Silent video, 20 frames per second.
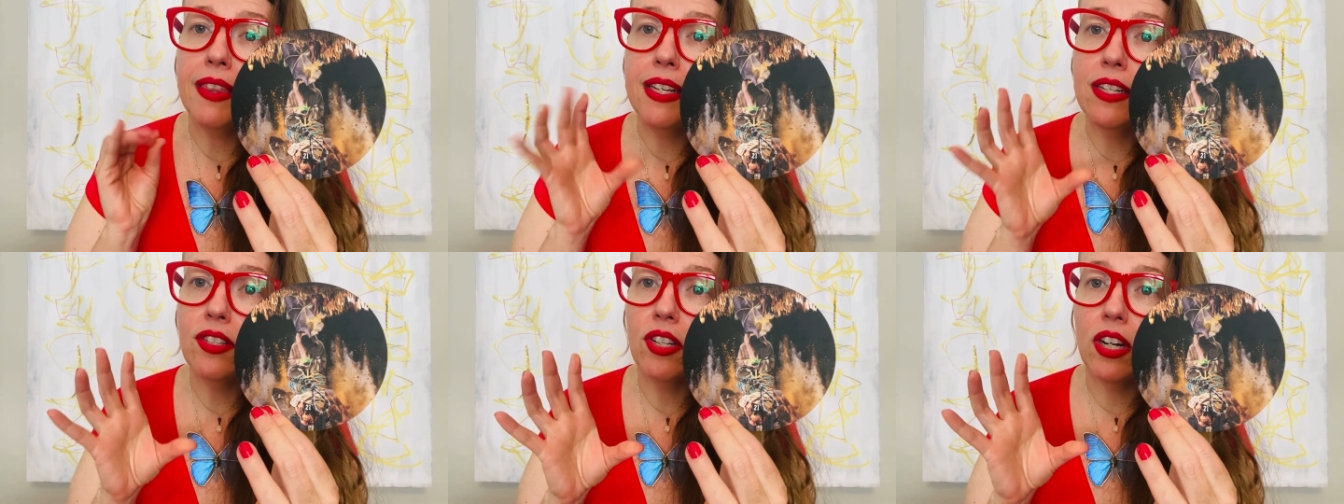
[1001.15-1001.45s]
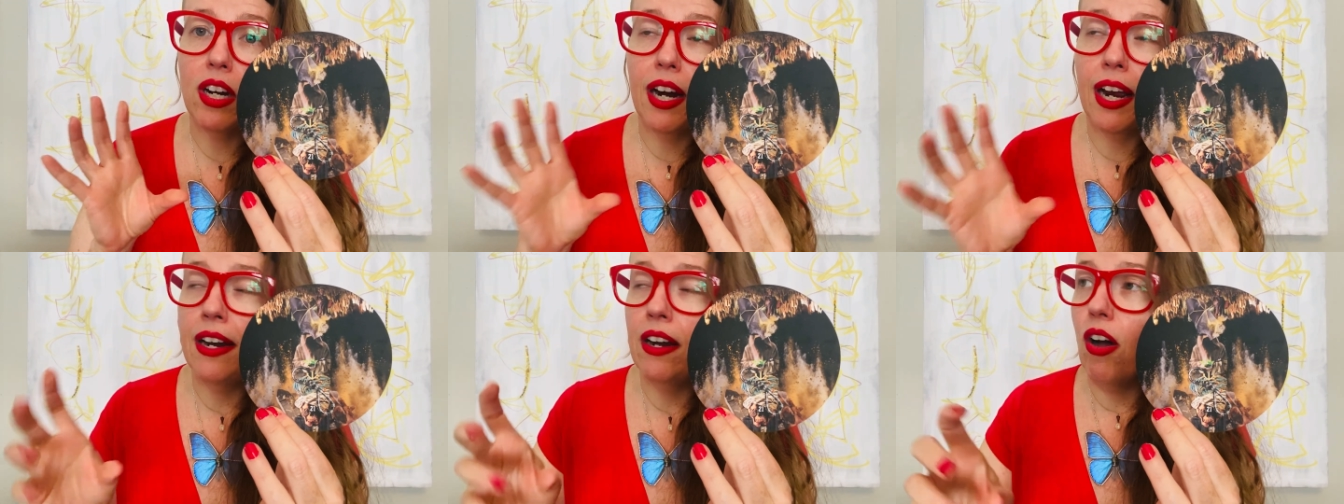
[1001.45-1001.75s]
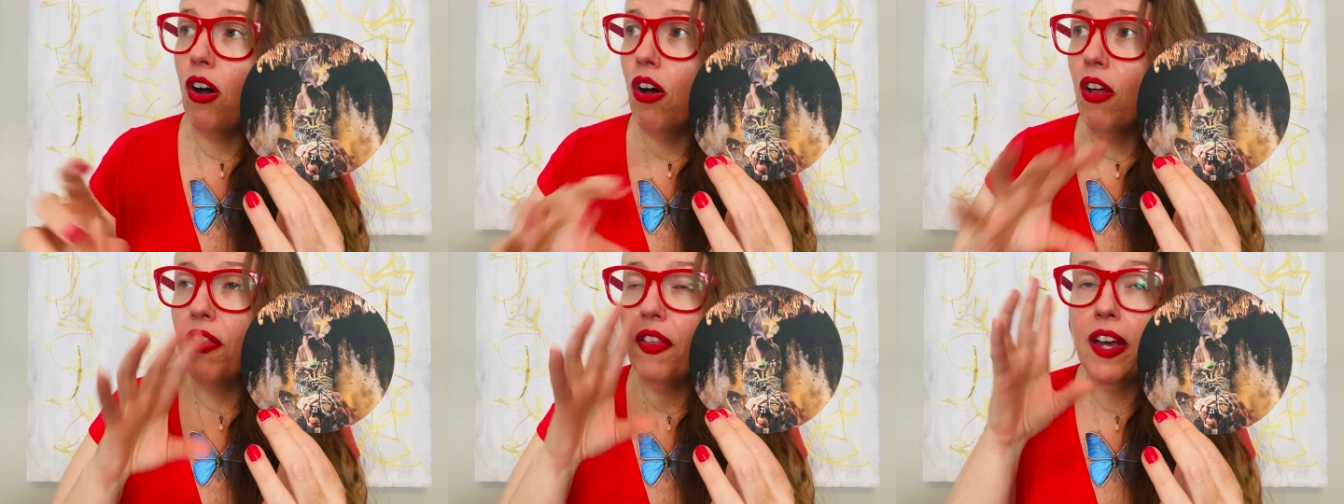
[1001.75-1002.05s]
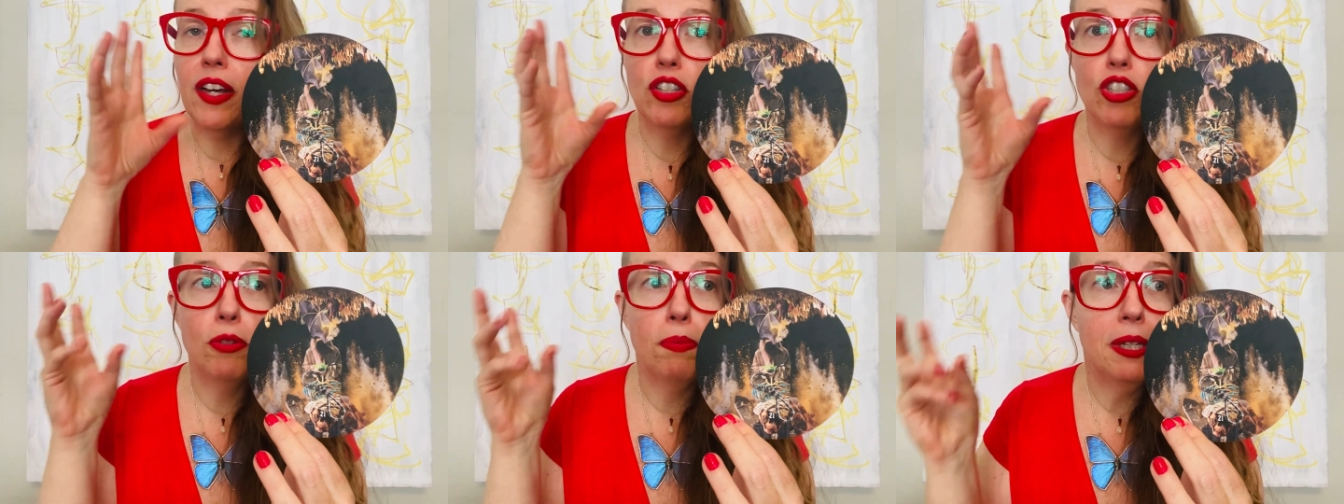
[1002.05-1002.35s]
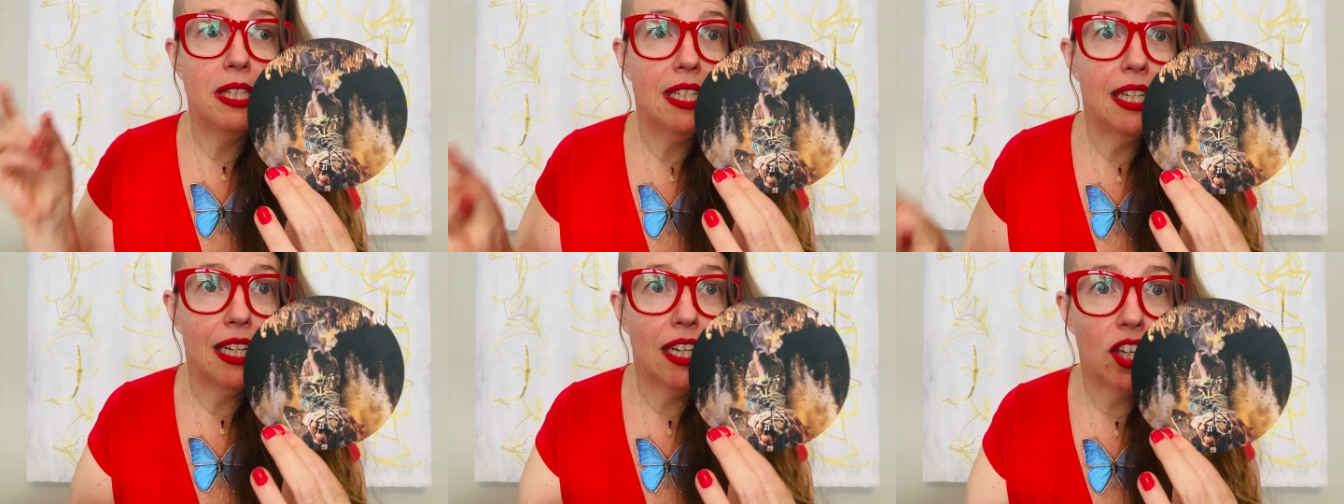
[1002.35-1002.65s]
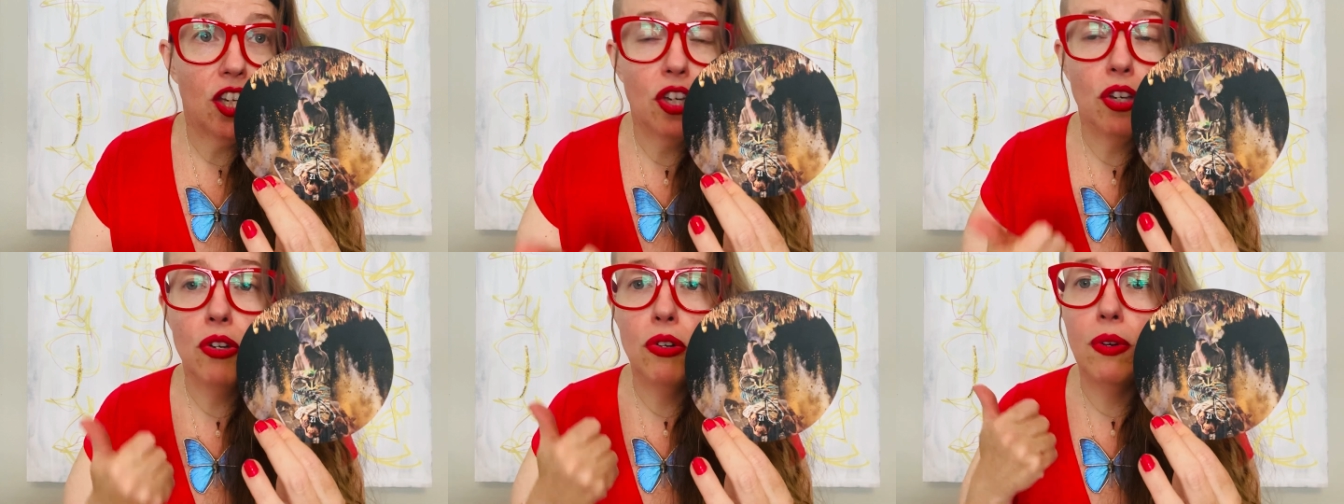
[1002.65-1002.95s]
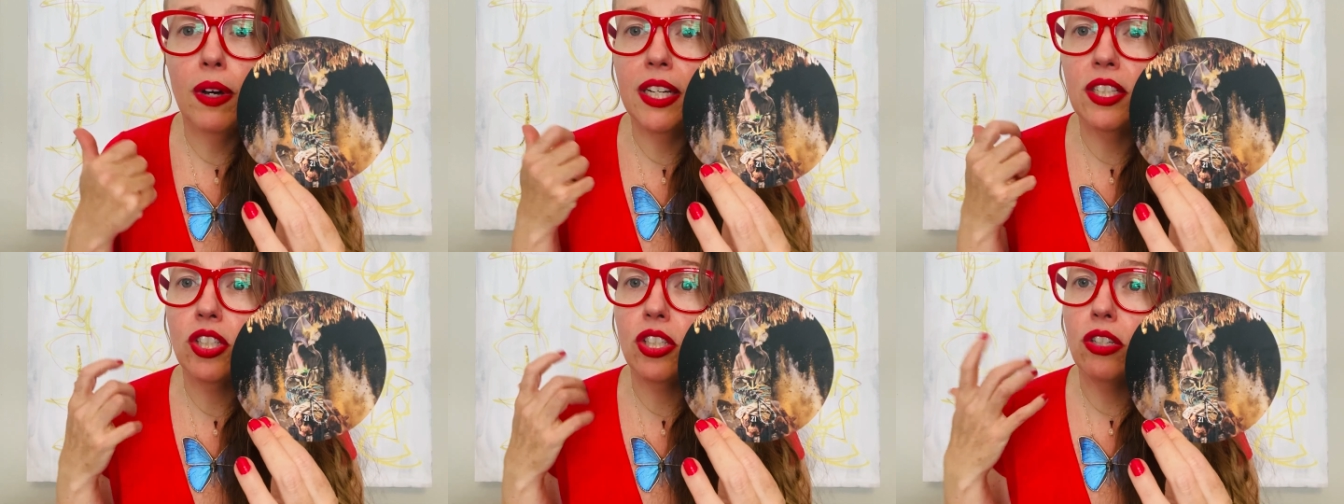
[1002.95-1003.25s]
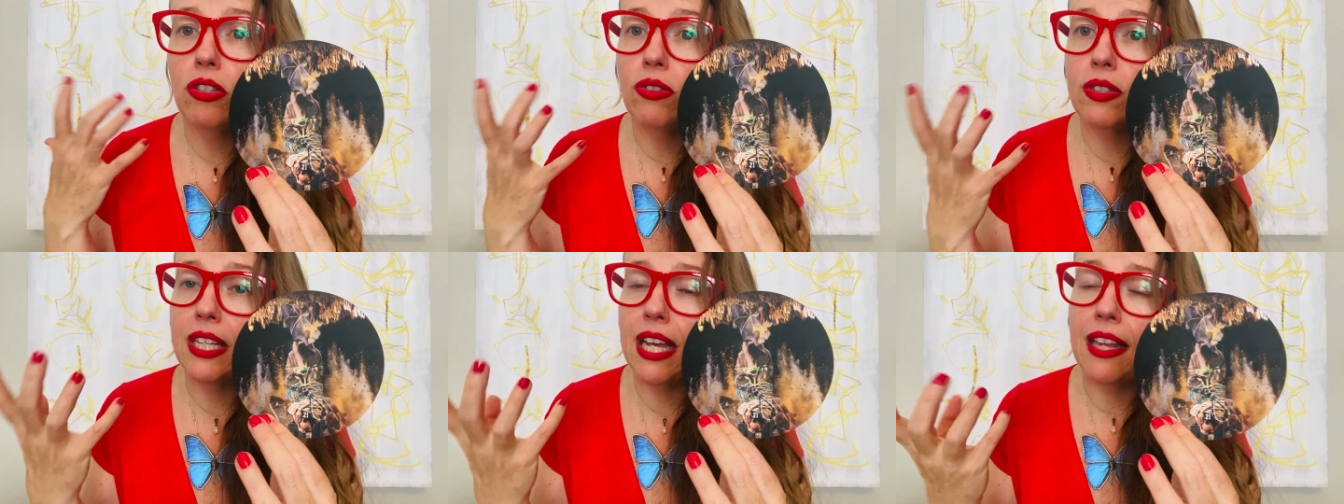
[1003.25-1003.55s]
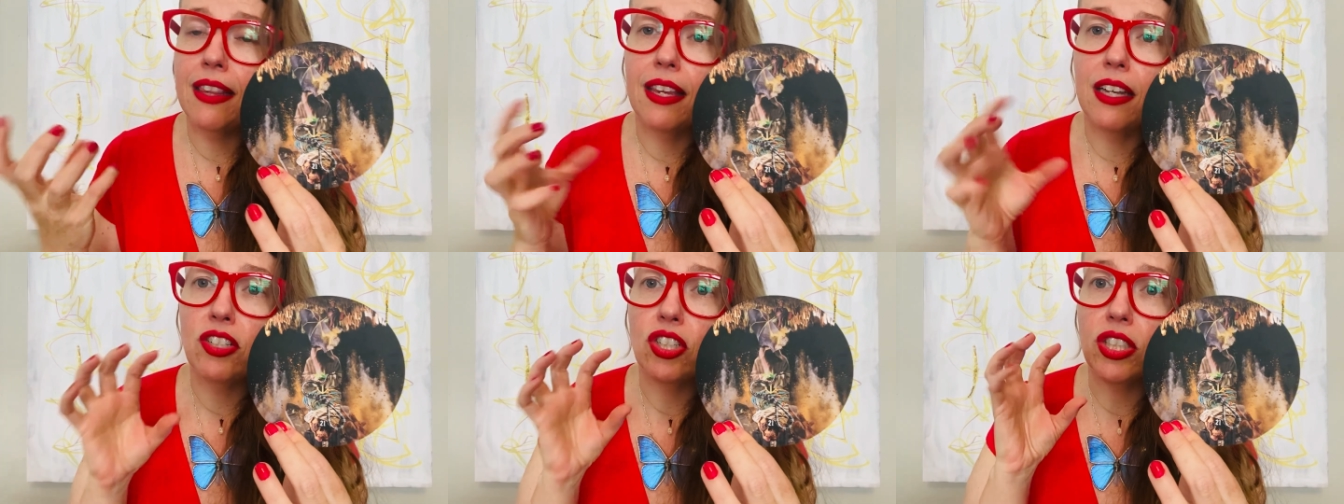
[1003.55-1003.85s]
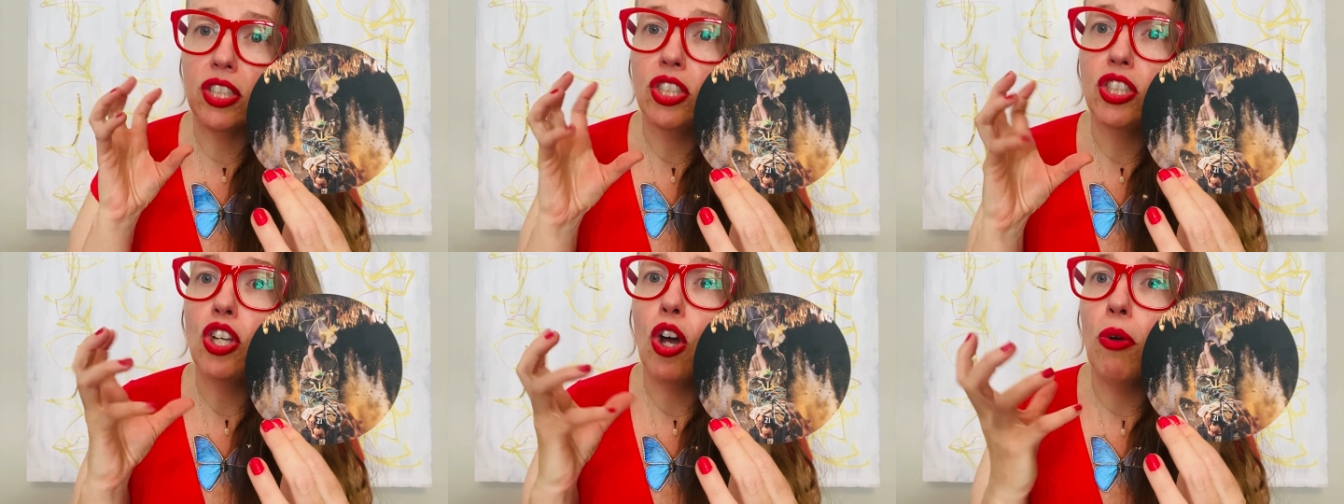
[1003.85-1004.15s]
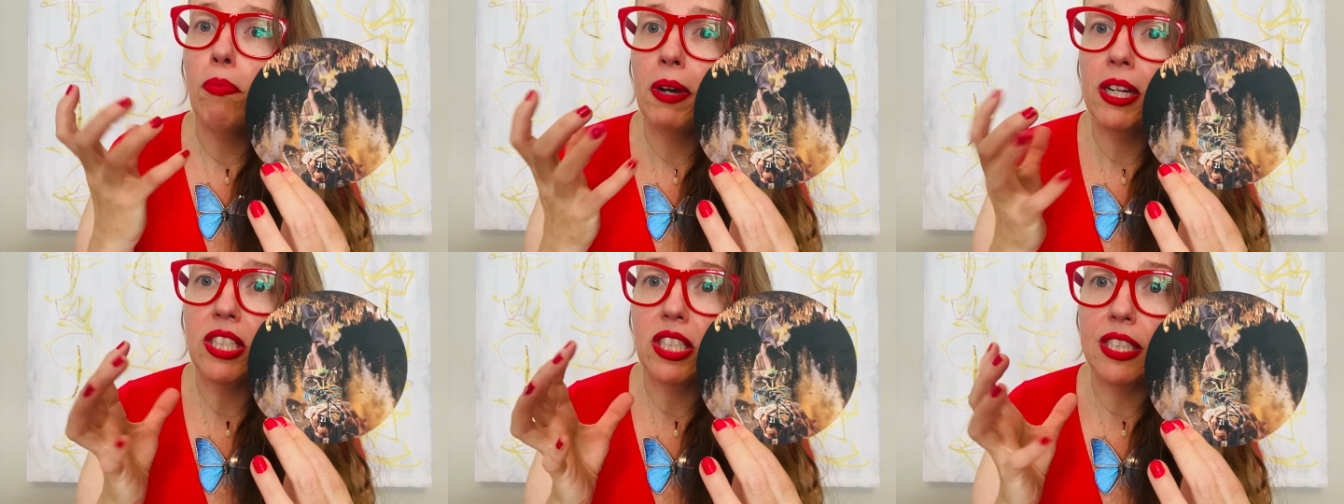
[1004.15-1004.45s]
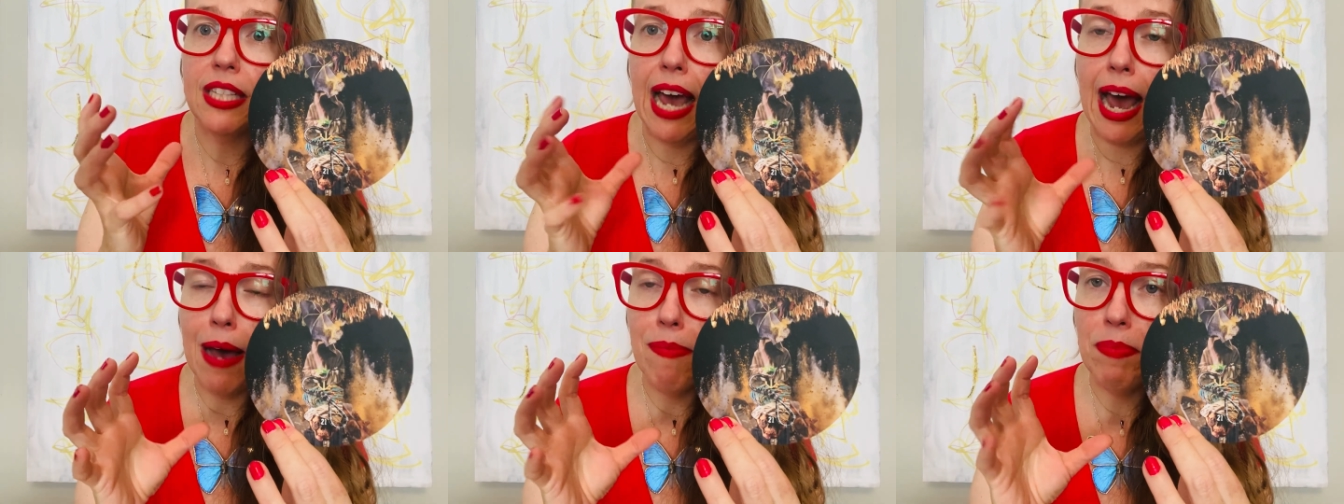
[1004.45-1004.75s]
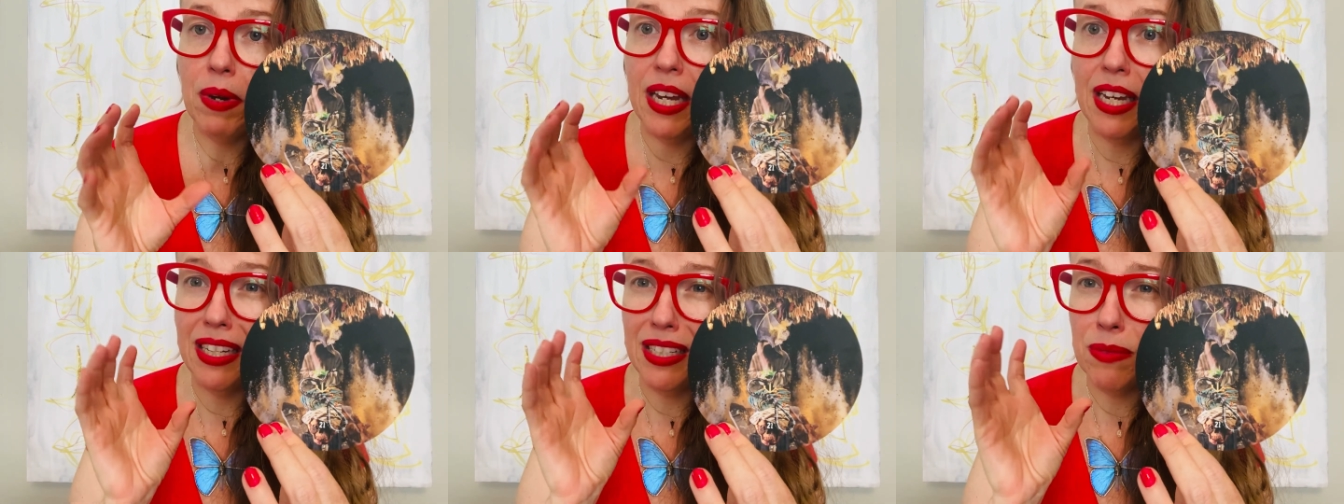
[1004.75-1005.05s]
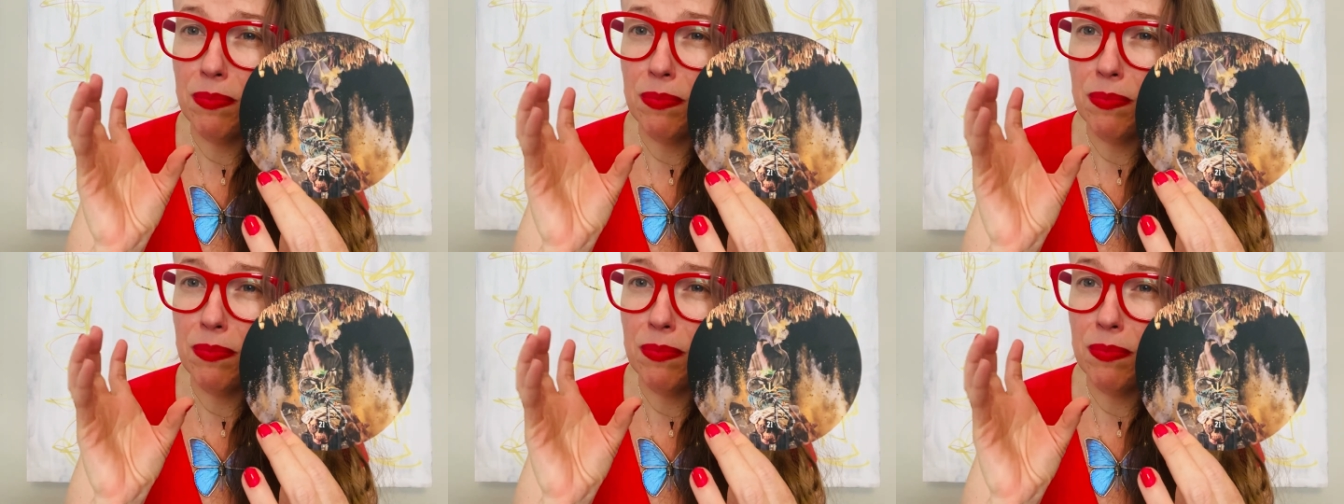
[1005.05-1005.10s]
These are, and all the LGBTQ issues, and just so much is happening,